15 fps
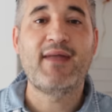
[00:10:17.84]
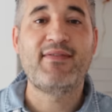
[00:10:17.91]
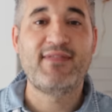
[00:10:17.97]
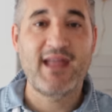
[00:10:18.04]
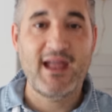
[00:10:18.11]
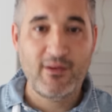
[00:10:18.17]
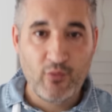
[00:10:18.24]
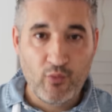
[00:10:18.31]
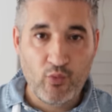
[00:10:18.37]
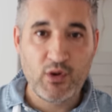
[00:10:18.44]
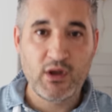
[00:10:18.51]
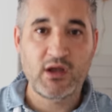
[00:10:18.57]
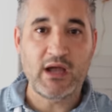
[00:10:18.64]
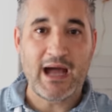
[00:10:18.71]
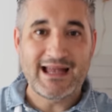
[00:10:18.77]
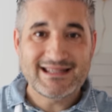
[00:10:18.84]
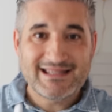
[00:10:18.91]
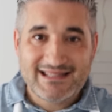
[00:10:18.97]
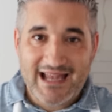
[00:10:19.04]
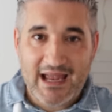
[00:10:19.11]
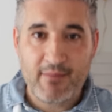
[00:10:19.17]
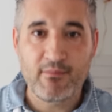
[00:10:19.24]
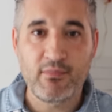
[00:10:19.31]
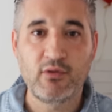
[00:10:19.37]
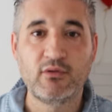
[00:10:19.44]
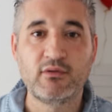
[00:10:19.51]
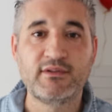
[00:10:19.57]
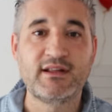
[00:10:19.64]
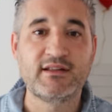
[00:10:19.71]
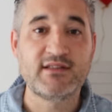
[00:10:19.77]
And then we assemble
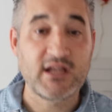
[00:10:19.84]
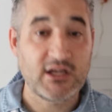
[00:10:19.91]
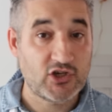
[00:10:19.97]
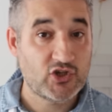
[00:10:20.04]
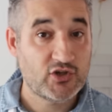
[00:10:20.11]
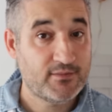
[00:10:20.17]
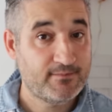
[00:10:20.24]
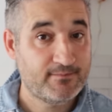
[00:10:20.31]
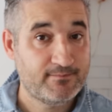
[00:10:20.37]
the dish.